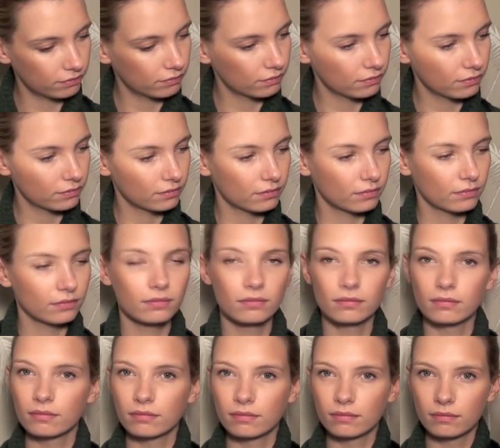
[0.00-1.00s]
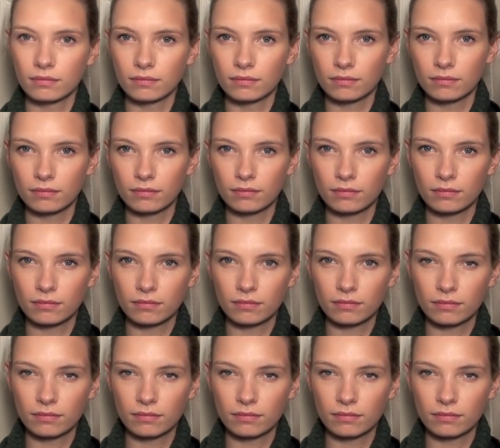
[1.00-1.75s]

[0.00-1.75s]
(no one is talking)